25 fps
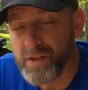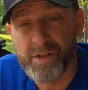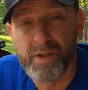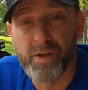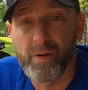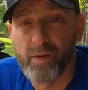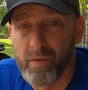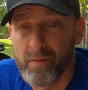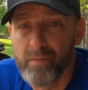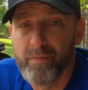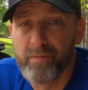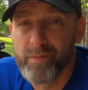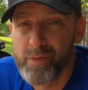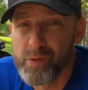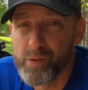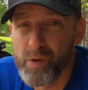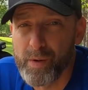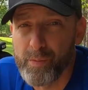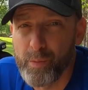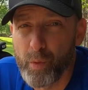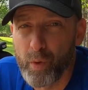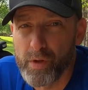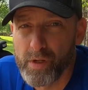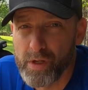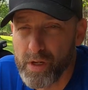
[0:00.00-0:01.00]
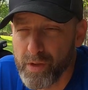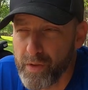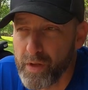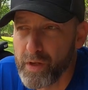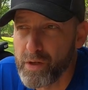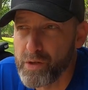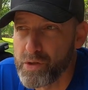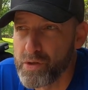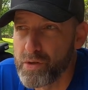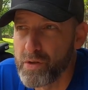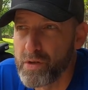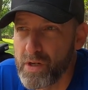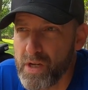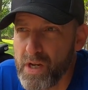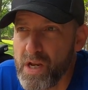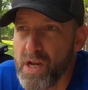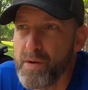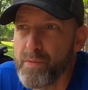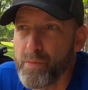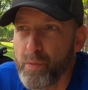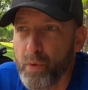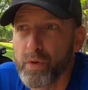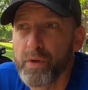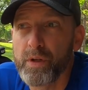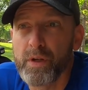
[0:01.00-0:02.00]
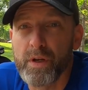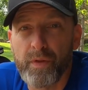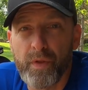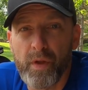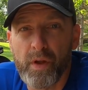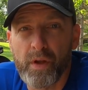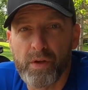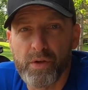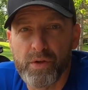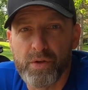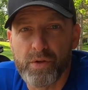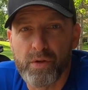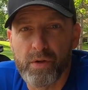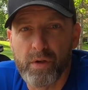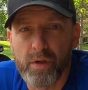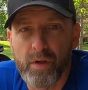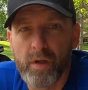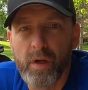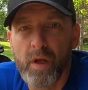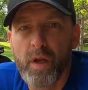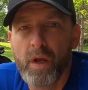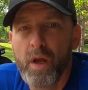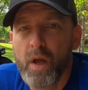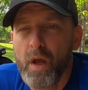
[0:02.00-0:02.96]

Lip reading: still, drink more than you think you should, eat more than you think you should,